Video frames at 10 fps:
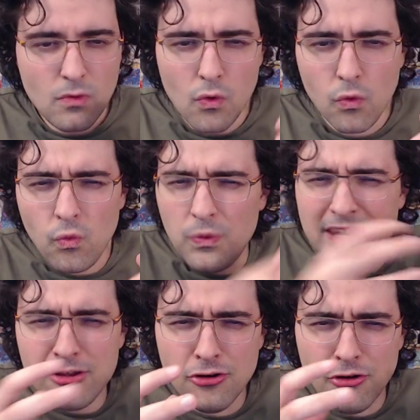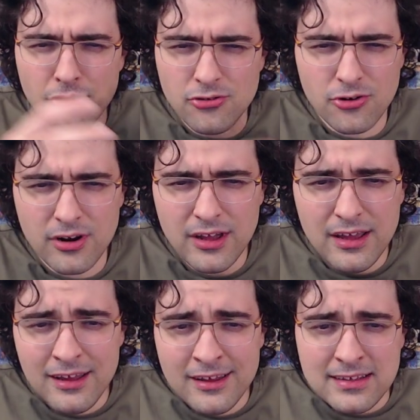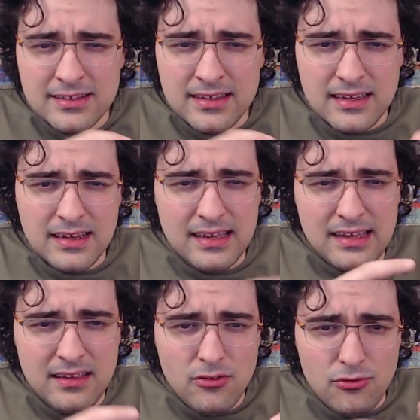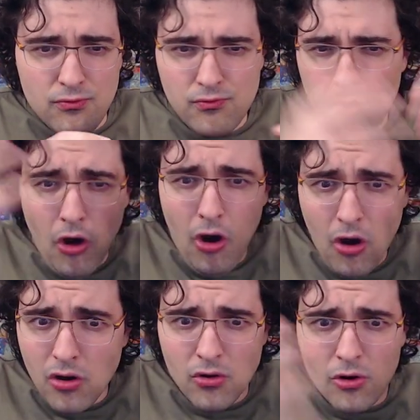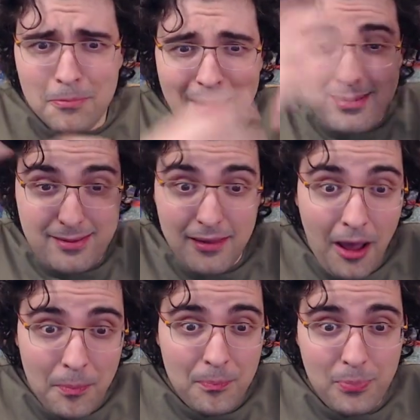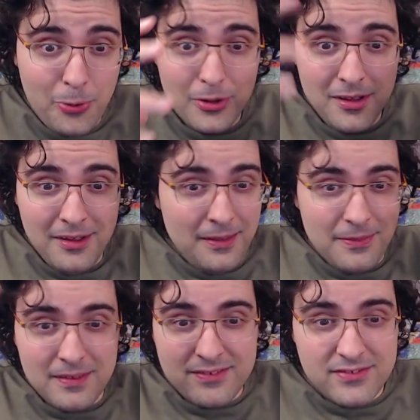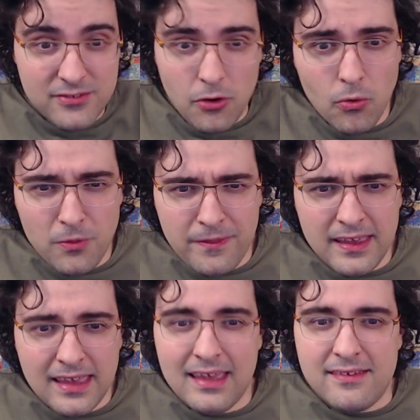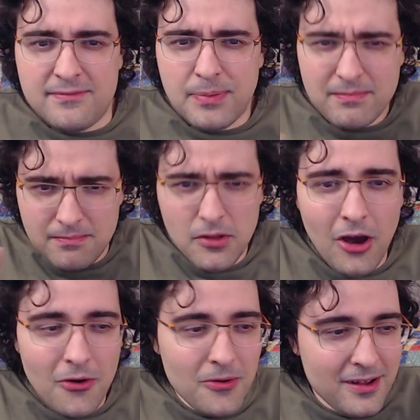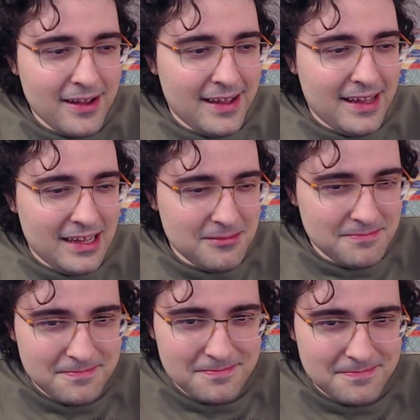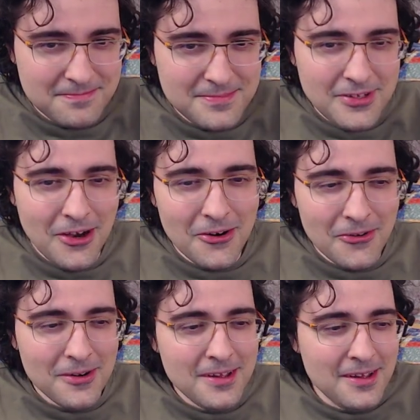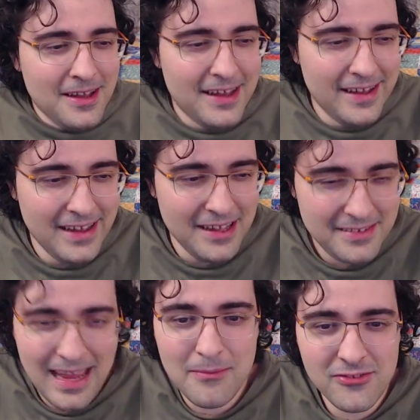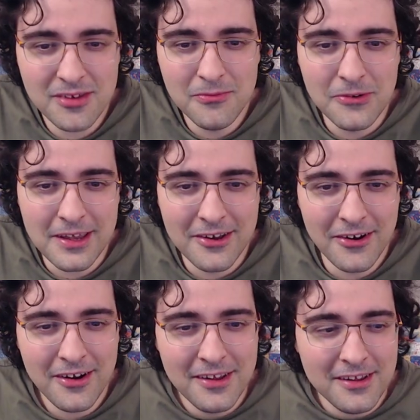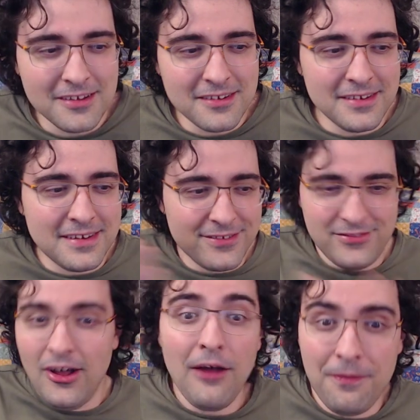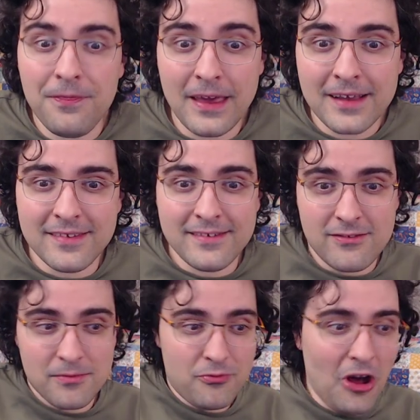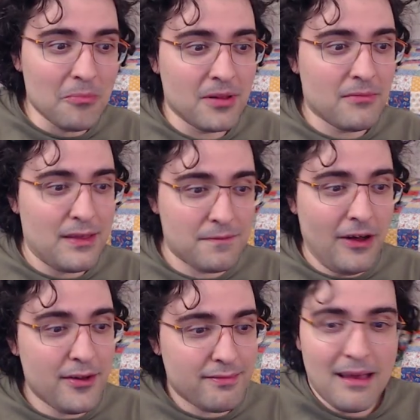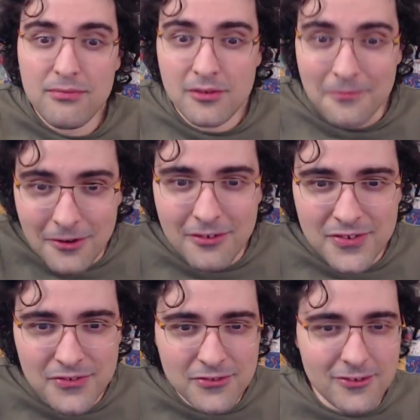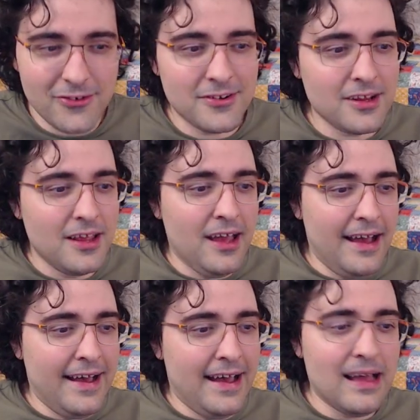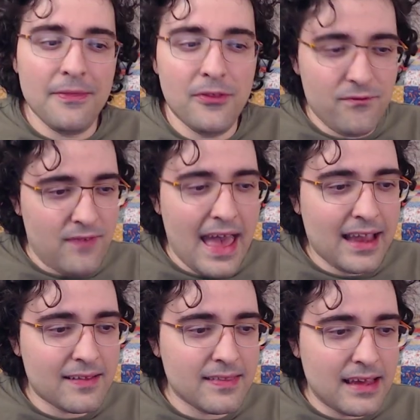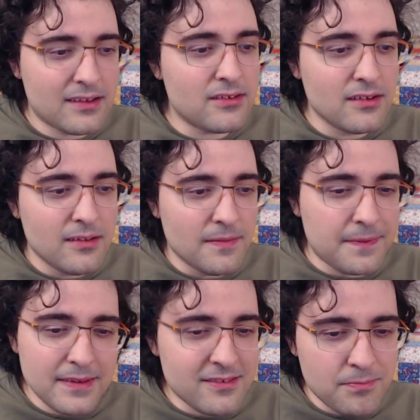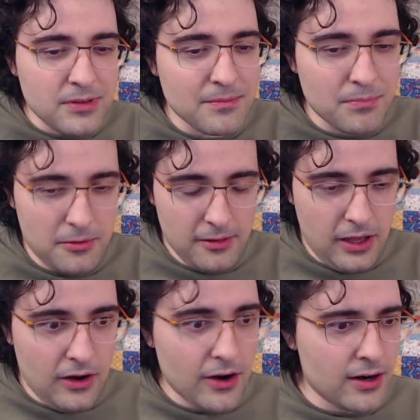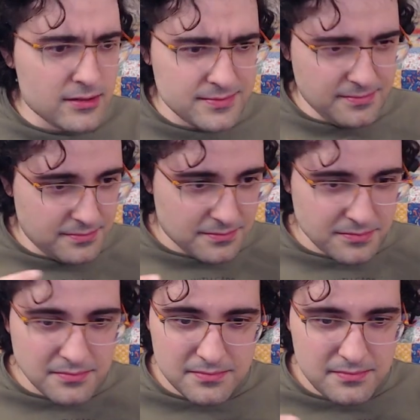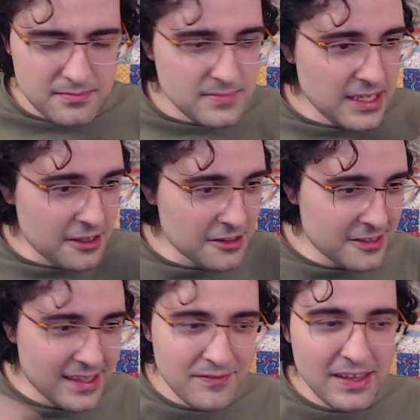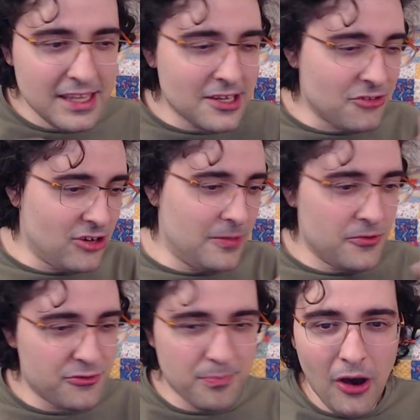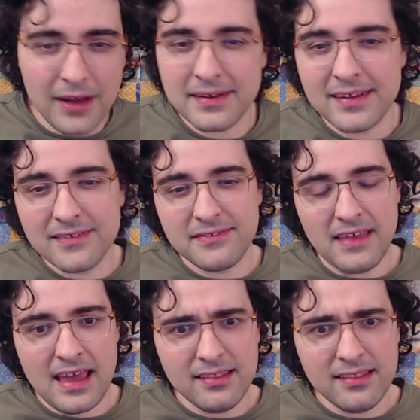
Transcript: weird or uh, wrong or messed up this whole thing is. But no, uh, no. Uh, Tamsyn Muir does not think this is a problem. As far as Tamsyn Muir is concerned, uh, the fact that these people are living in each other's bodies and